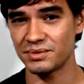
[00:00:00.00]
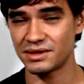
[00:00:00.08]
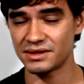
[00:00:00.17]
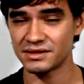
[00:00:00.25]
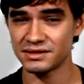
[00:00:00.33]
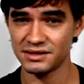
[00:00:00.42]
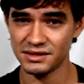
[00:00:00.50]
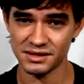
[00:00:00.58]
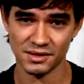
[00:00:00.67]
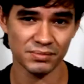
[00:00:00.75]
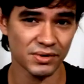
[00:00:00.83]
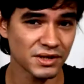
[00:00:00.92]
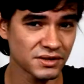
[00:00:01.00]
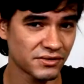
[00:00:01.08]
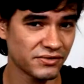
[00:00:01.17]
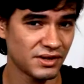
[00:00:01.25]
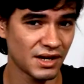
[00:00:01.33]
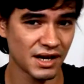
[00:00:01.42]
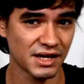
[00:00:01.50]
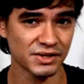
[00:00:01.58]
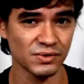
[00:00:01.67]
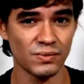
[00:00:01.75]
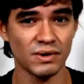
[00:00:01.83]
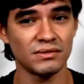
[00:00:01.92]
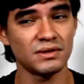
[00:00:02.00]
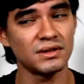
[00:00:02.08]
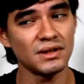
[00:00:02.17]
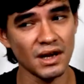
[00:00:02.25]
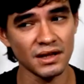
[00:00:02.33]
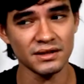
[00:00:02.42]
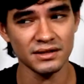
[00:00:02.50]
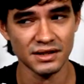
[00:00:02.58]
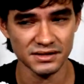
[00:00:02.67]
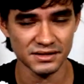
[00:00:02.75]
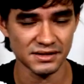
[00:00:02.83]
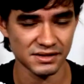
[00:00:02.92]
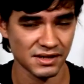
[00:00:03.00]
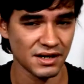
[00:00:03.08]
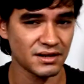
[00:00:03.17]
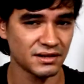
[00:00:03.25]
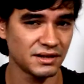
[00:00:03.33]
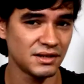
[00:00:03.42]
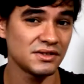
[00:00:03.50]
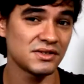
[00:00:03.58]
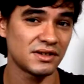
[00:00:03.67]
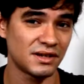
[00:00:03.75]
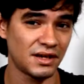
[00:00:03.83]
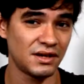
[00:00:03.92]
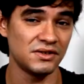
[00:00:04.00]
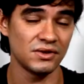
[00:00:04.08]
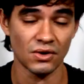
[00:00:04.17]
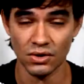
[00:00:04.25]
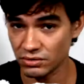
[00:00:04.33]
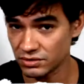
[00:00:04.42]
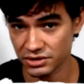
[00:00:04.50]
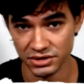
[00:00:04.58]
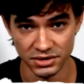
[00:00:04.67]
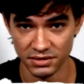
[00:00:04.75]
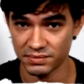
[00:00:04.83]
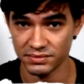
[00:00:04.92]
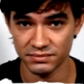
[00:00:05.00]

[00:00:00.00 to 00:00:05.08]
because this apostrophe s will not necessarily indicate ownership.